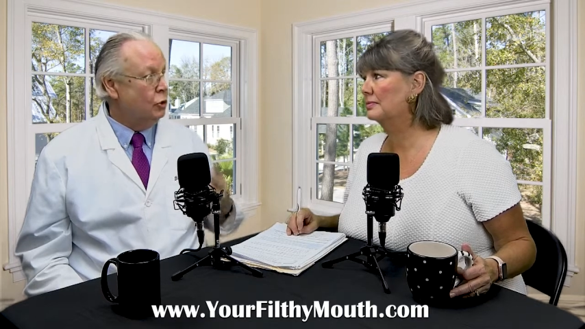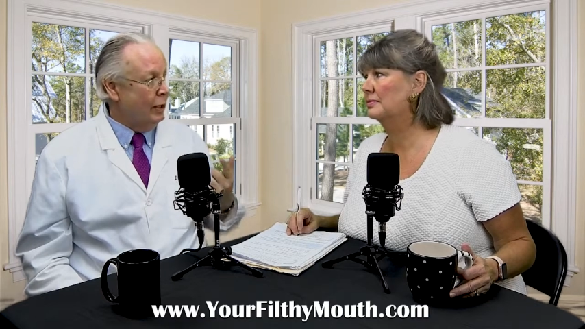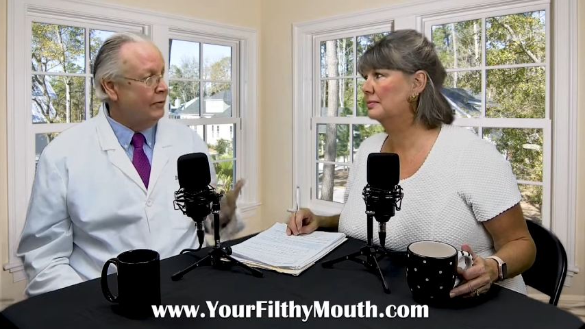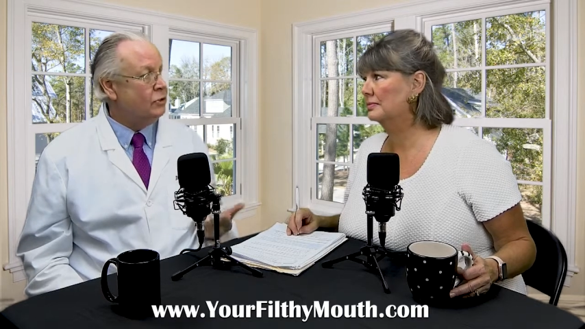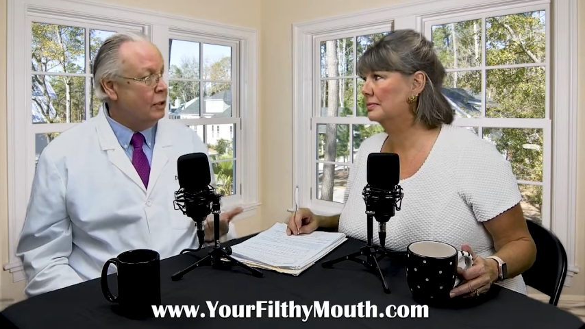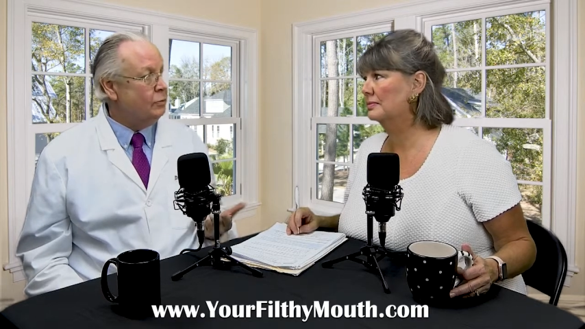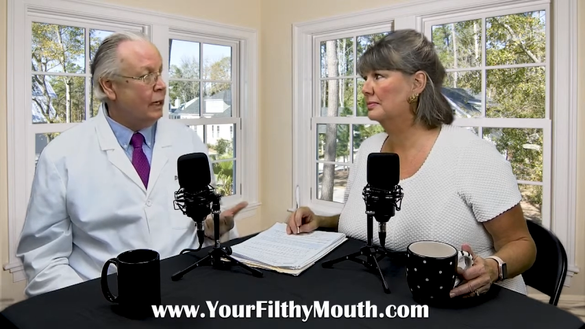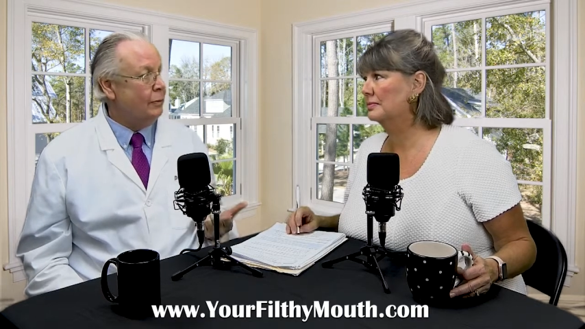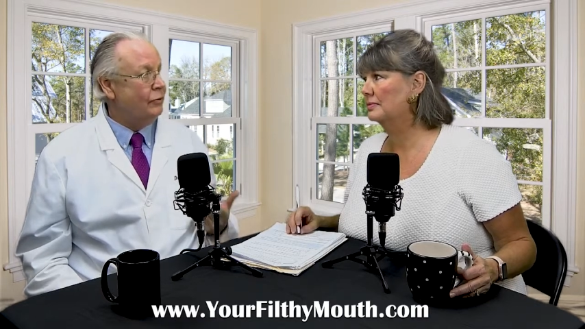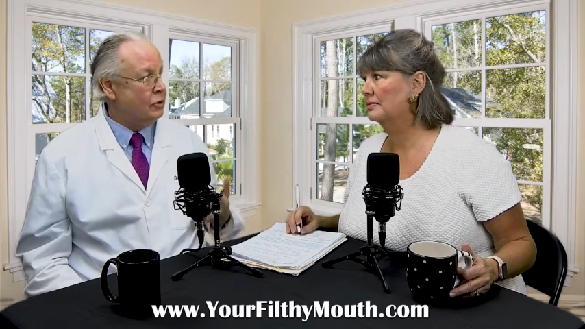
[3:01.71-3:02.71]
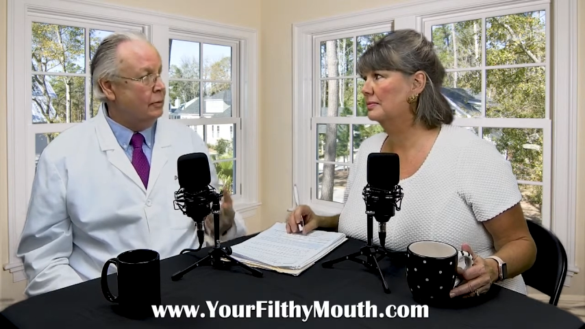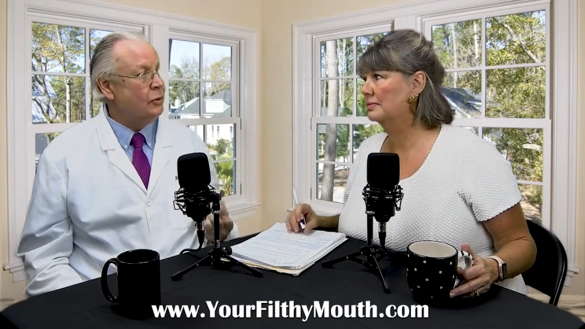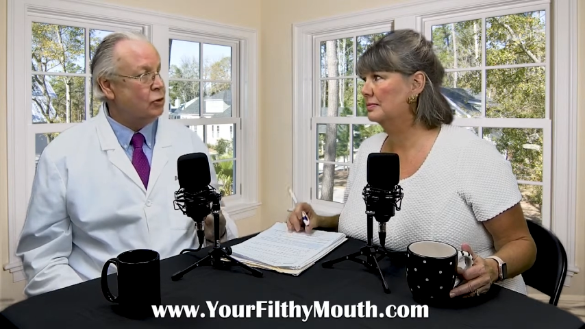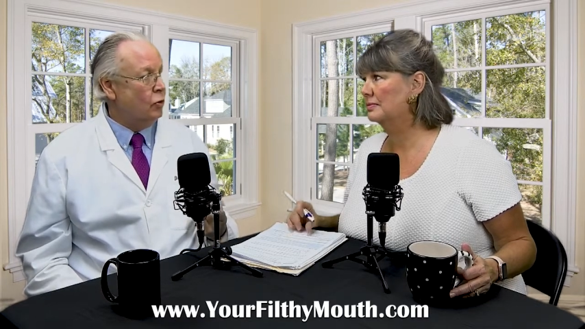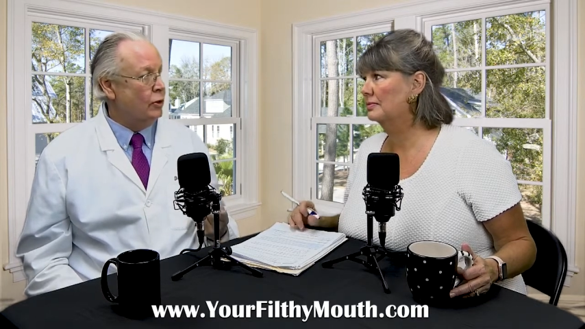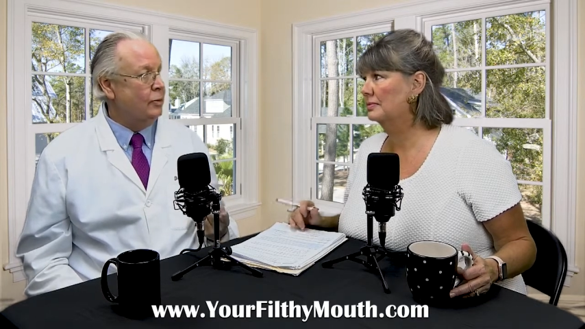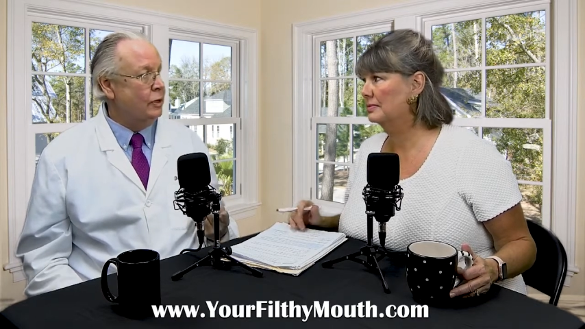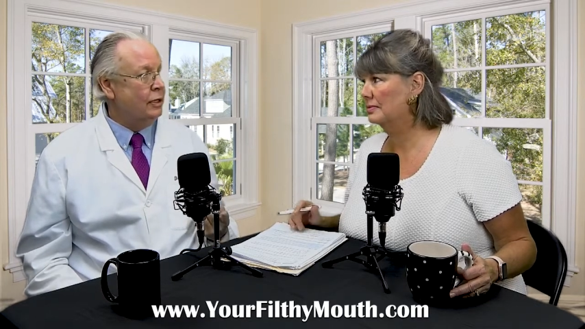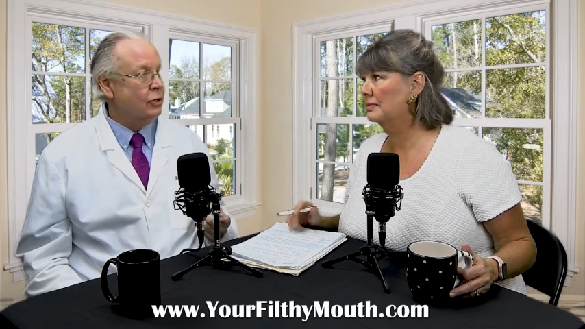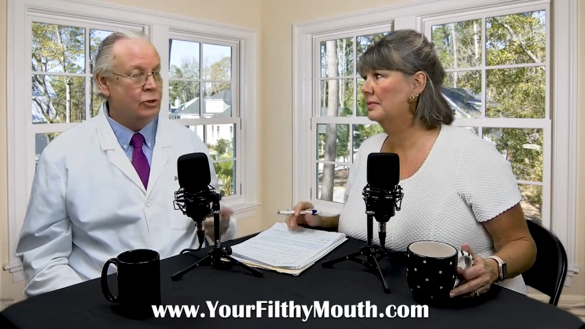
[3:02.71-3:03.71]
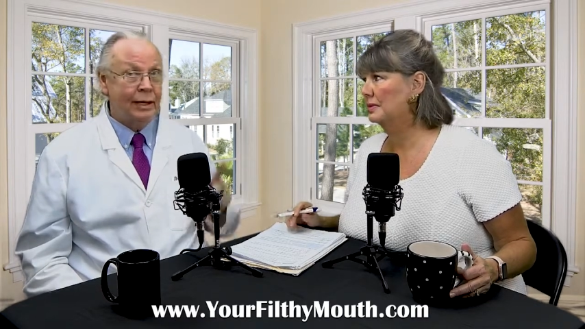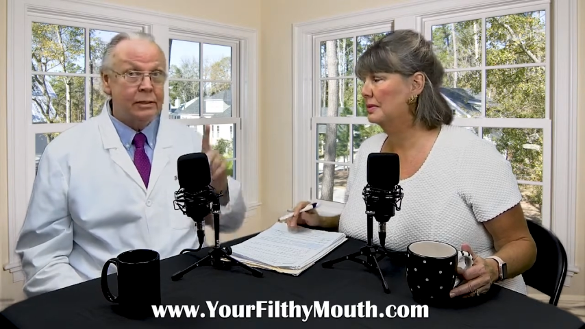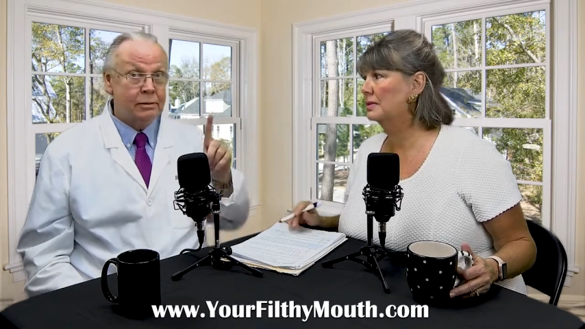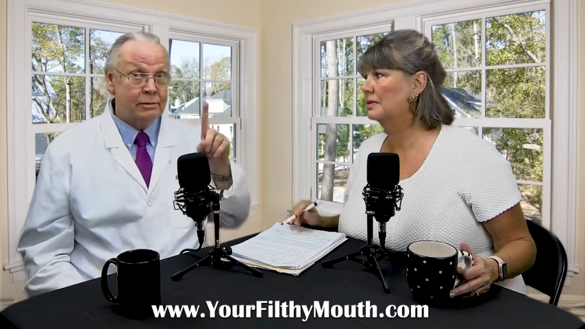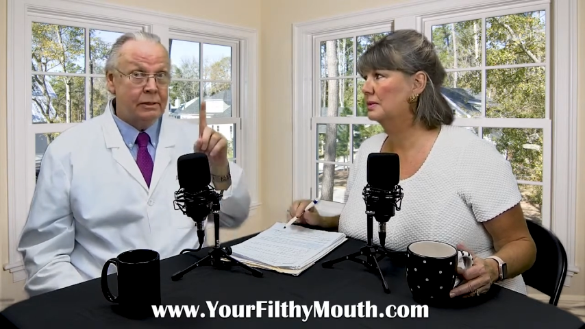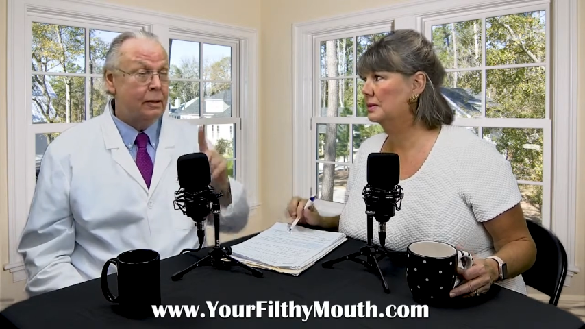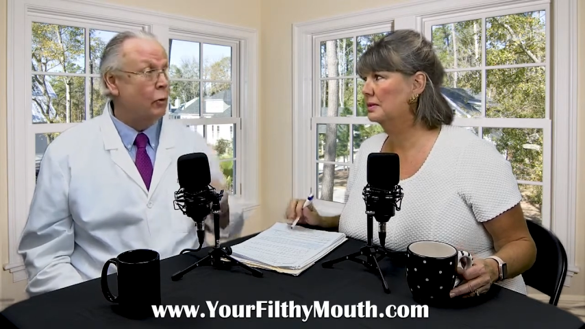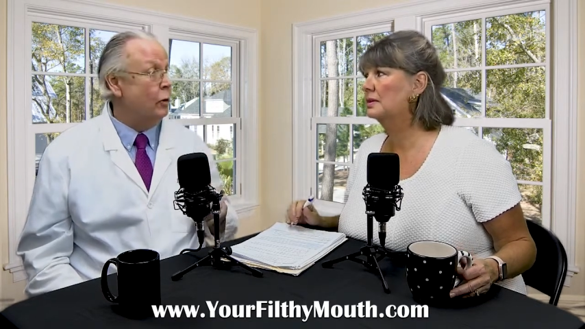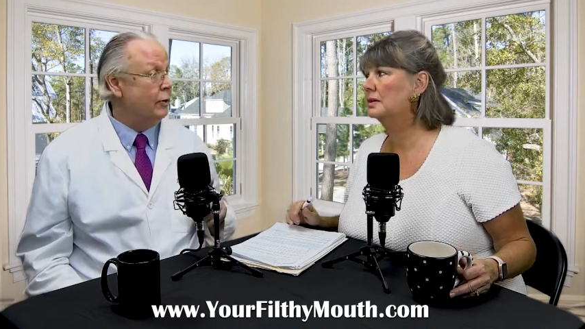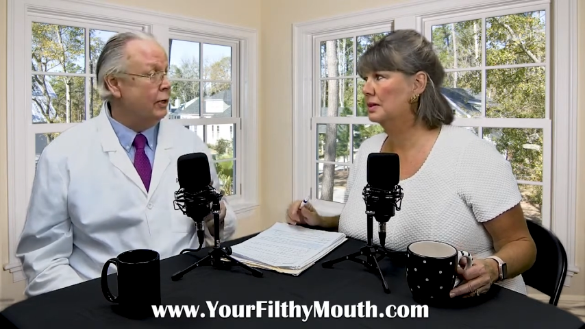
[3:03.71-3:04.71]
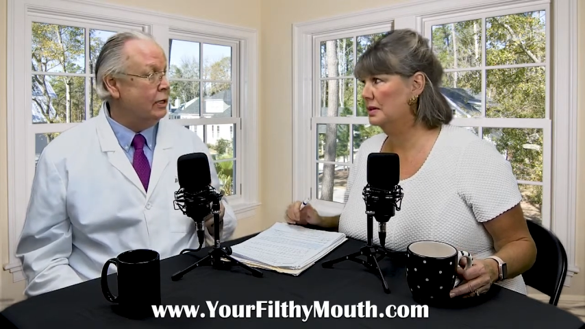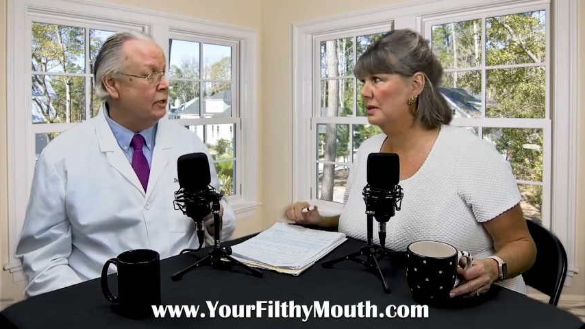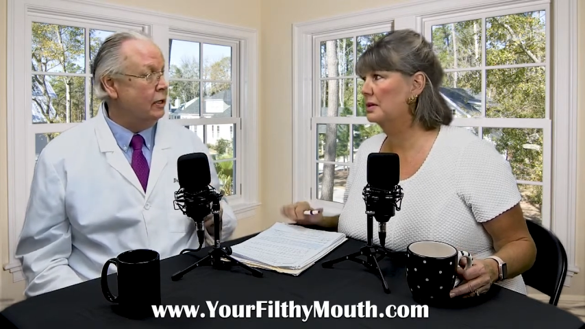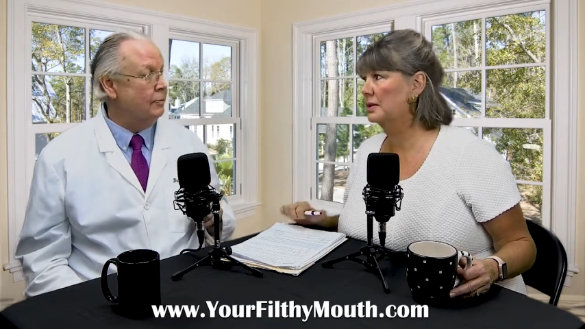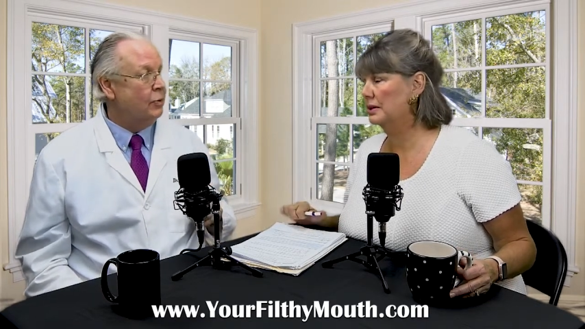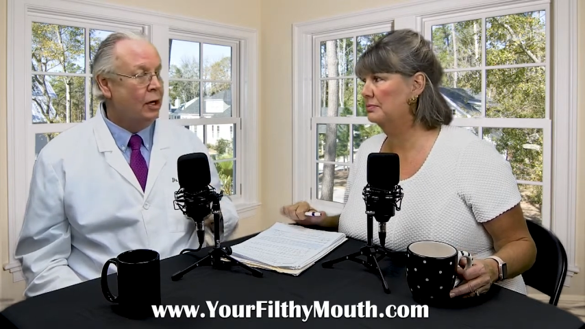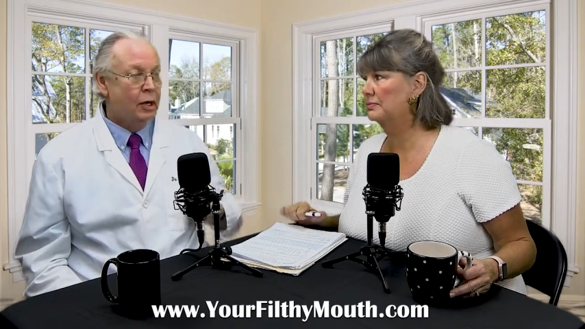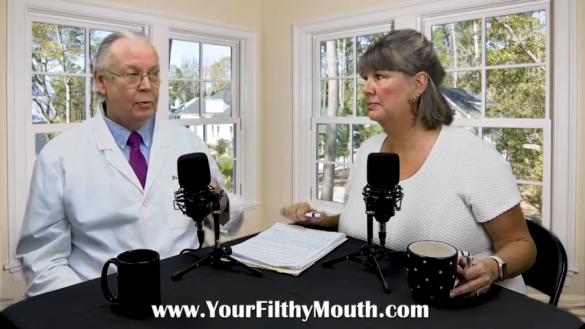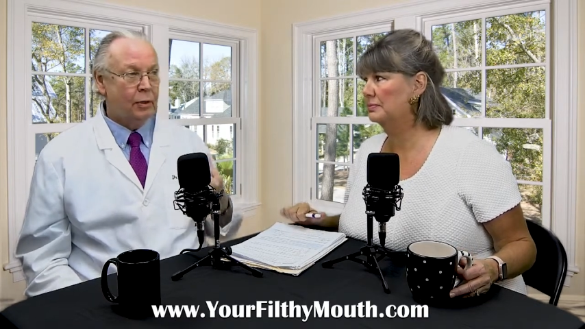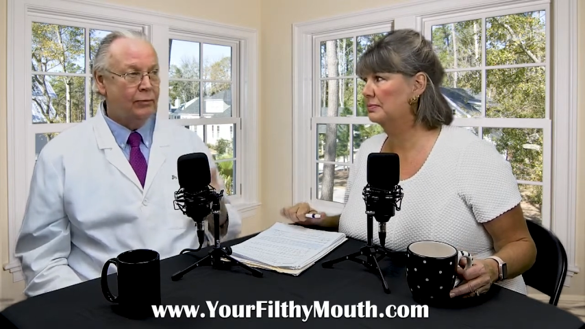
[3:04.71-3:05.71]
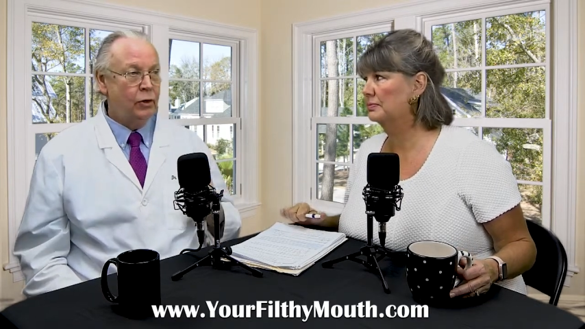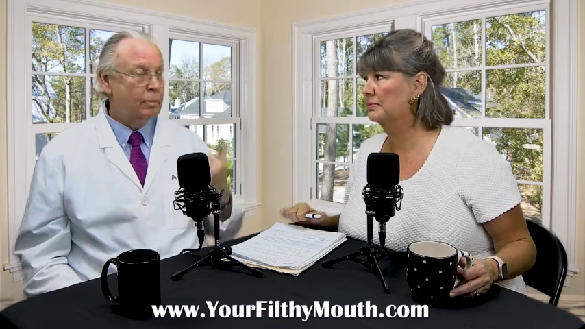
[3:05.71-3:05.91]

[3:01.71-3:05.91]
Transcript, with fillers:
Speaker 1: do have some type of sleep disorder breathing. So that's number one right there. Okay. But if your